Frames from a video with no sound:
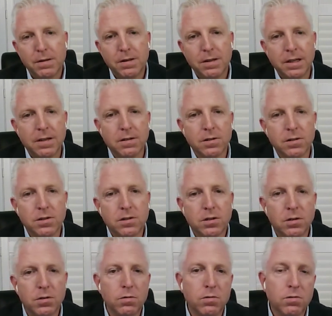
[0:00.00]
leaders
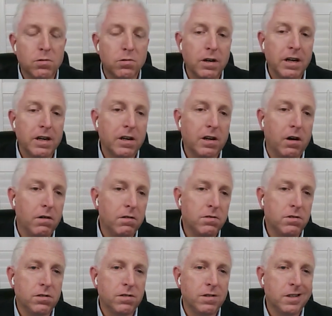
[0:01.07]
to create a
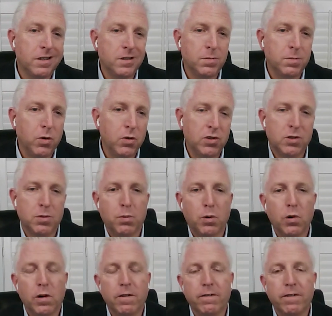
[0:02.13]
culture that is both
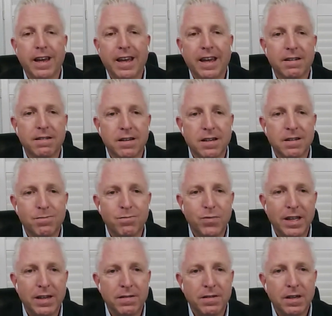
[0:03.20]
supportive and uh,
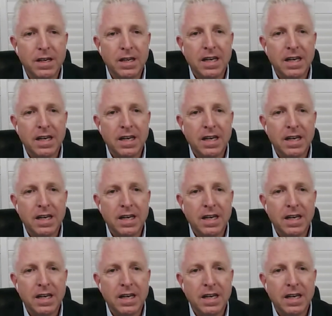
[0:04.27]
and